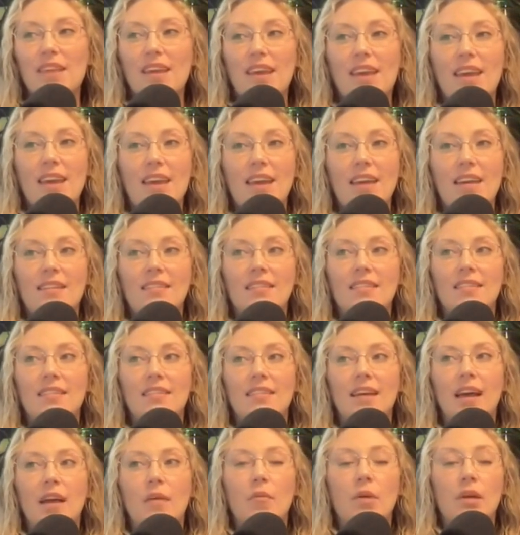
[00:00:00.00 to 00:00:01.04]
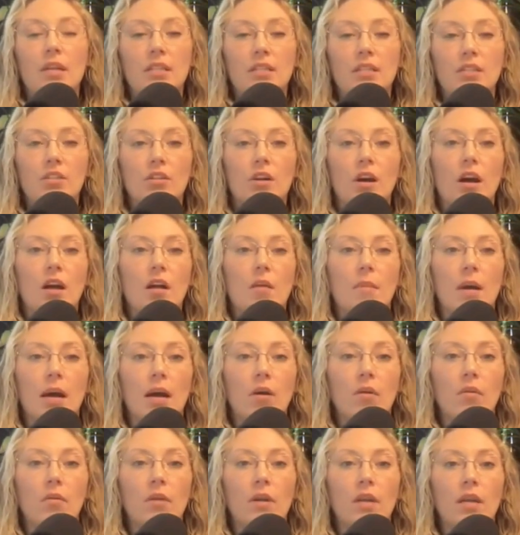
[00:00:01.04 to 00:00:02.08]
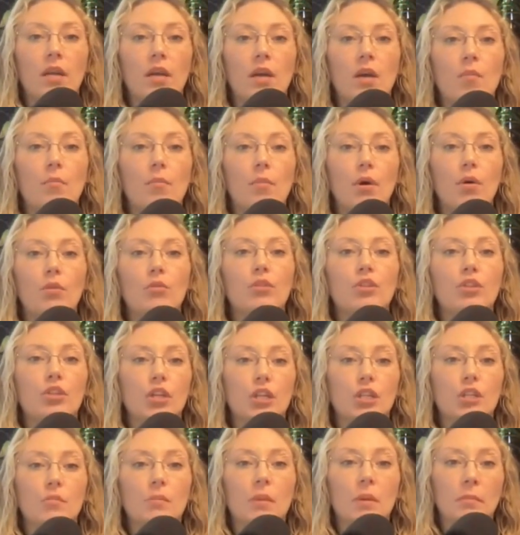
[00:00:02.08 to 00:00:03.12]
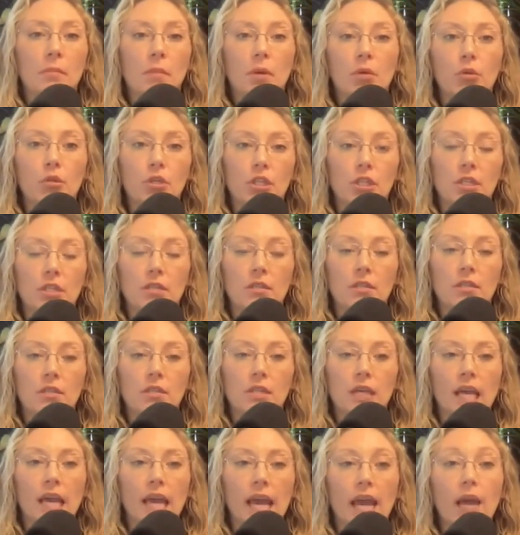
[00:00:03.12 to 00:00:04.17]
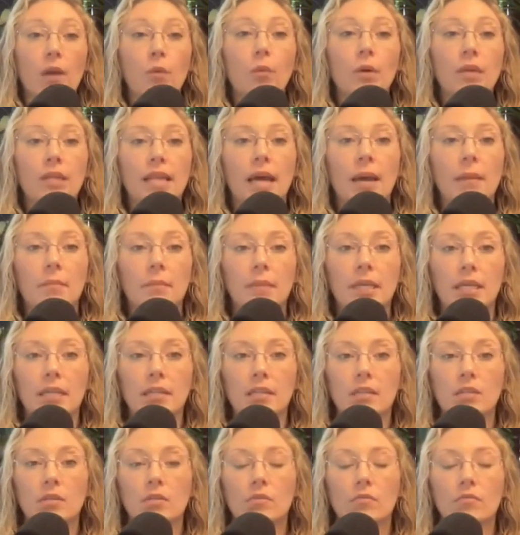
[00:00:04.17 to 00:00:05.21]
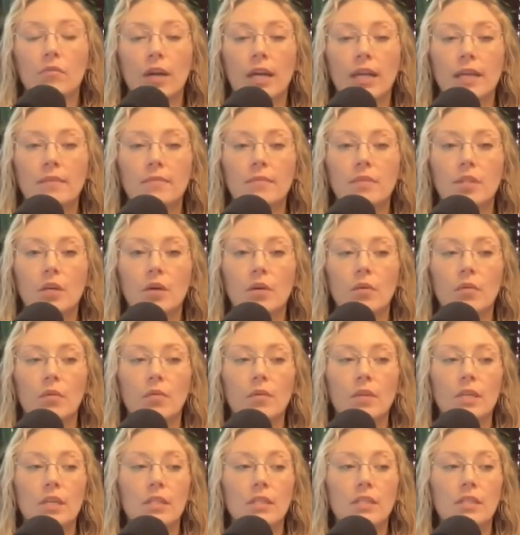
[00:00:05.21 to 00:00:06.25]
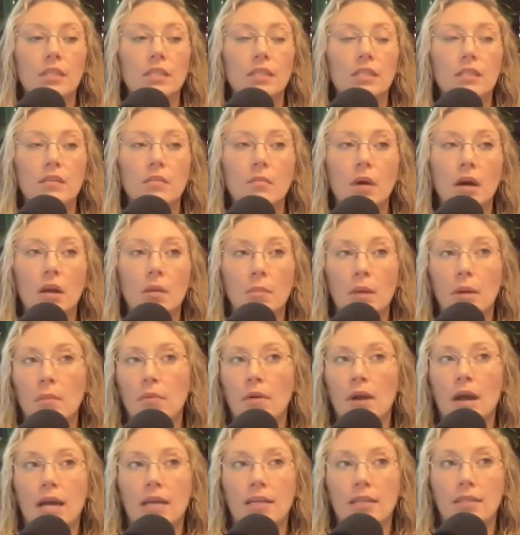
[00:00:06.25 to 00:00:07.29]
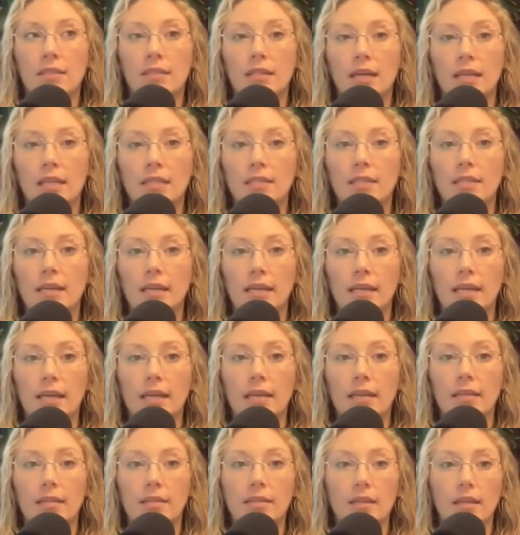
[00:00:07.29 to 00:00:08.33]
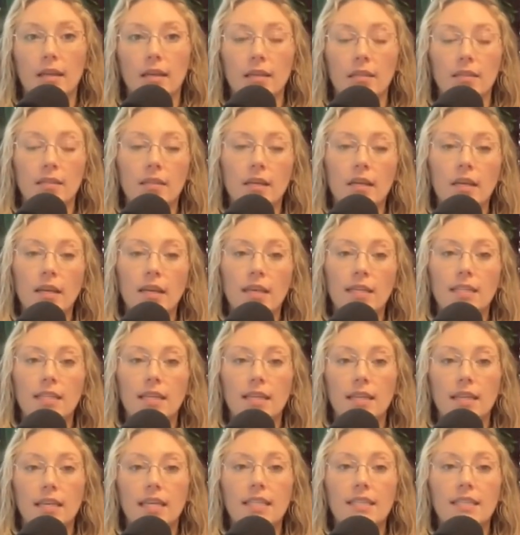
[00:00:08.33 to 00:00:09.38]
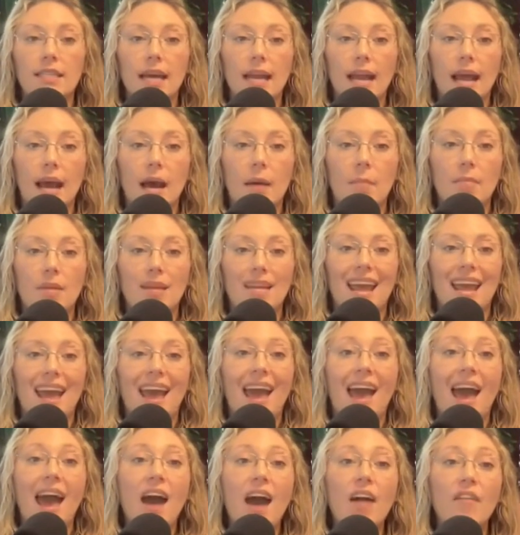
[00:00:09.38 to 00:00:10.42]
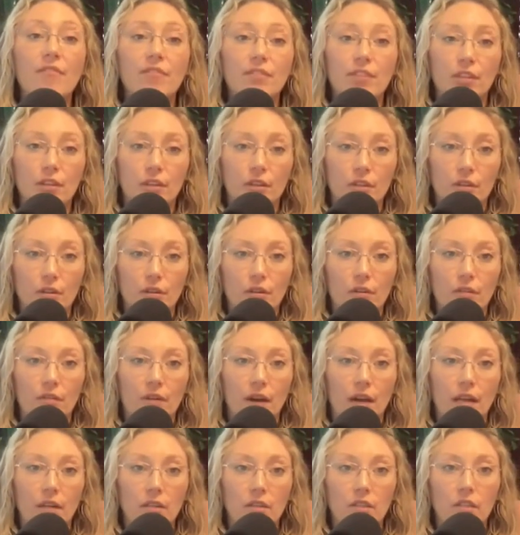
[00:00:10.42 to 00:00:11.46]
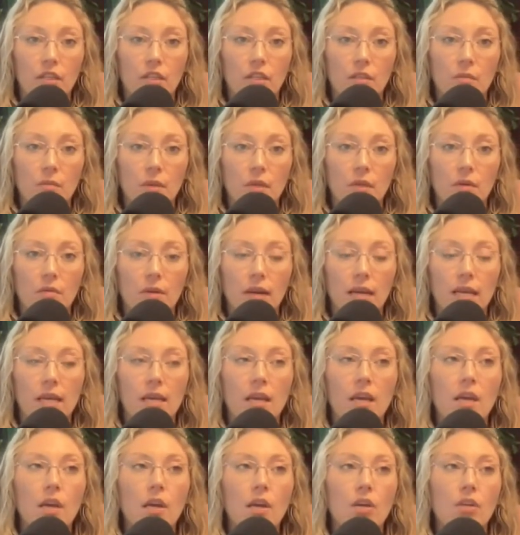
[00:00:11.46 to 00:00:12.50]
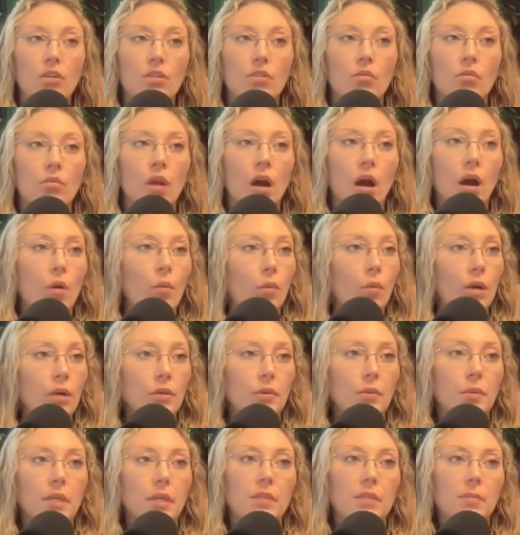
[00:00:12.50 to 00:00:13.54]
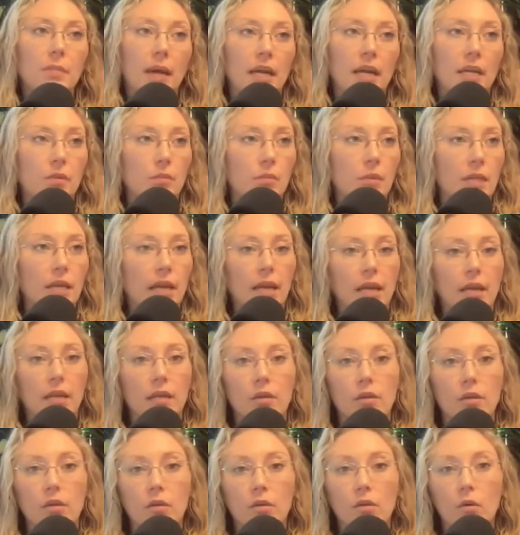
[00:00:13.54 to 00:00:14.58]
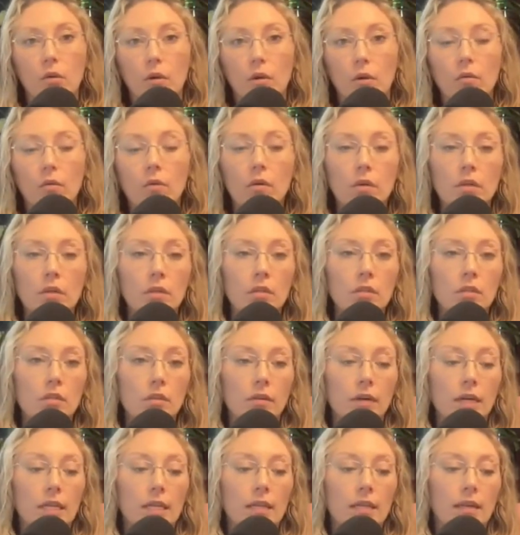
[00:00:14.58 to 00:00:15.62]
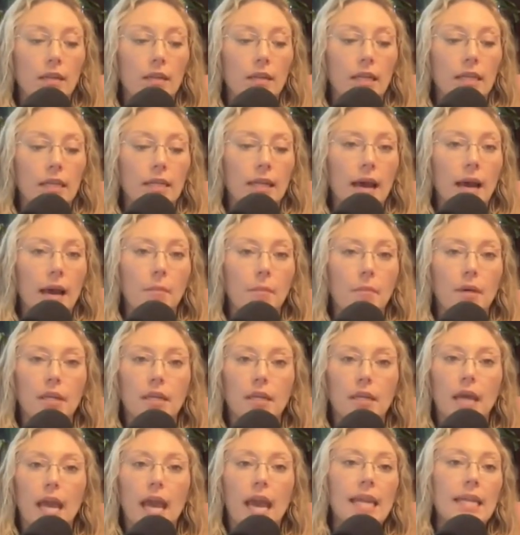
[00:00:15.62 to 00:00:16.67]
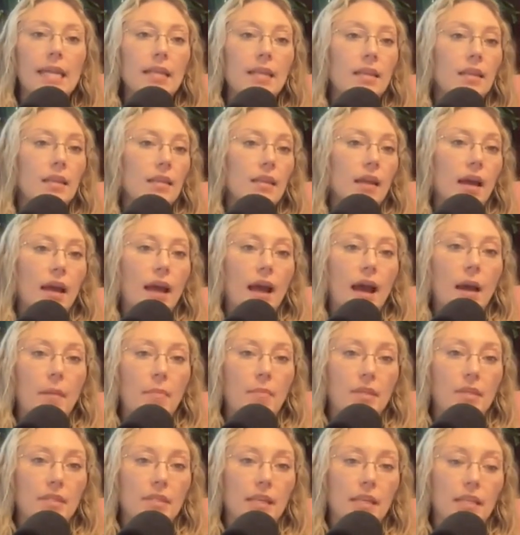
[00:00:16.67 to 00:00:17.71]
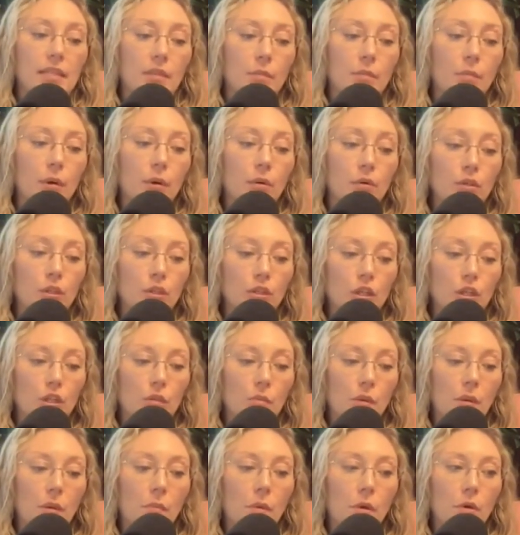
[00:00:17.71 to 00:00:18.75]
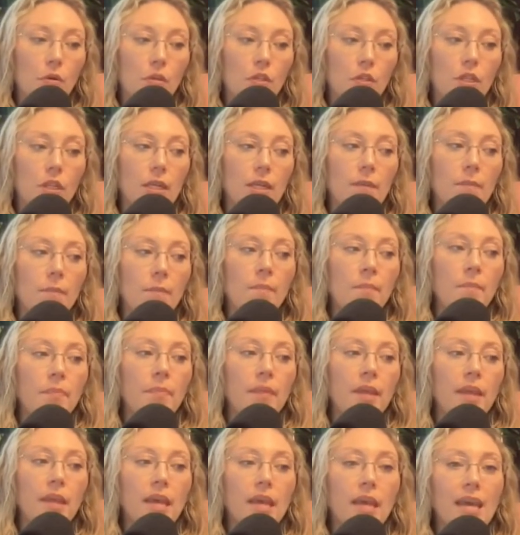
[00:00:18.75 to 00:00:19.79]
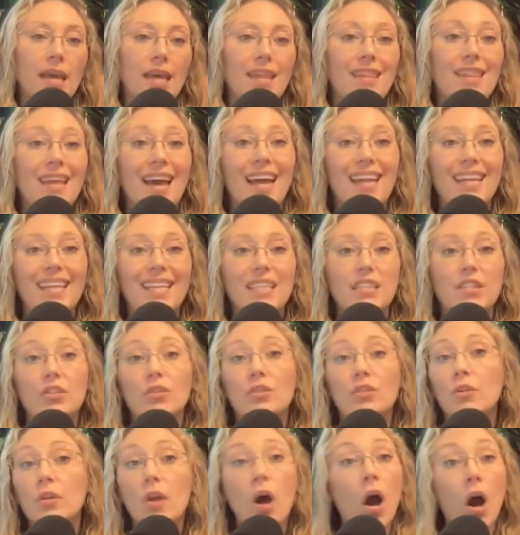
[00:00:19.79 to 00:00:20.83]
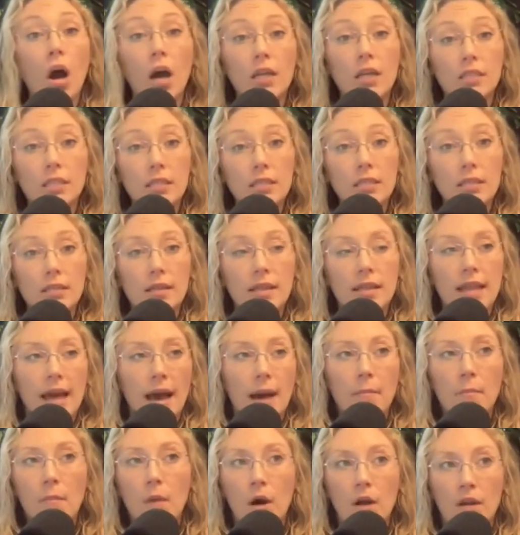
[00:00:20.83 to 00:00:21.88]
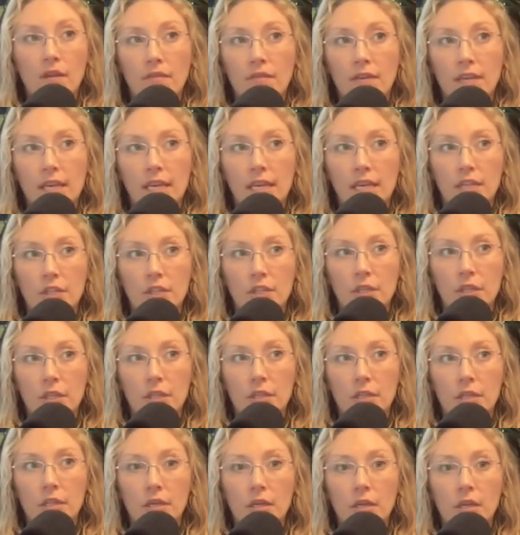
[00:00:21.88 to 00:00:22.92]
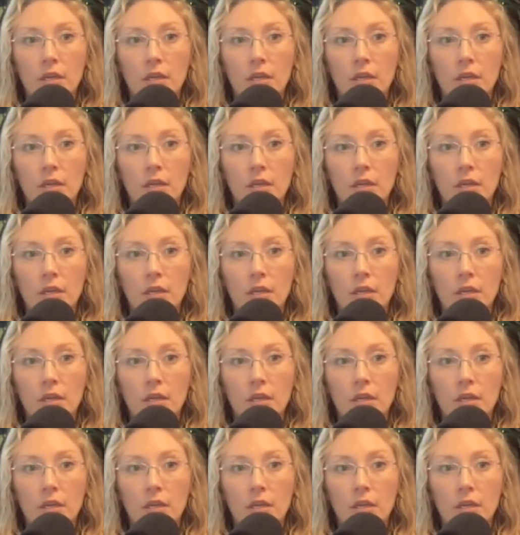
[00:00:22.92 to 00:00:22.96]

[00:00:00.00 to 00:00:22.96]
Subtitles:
And I wanted to talk about post-judgment motions and what that means, right? So there's a decent amount of my practice that is dedicated to this, to things that happen after your final judgment, right? So not what do you expect with getting your court orders or anything like that, but anything that happens that's a post-judgment motion that is not that modification.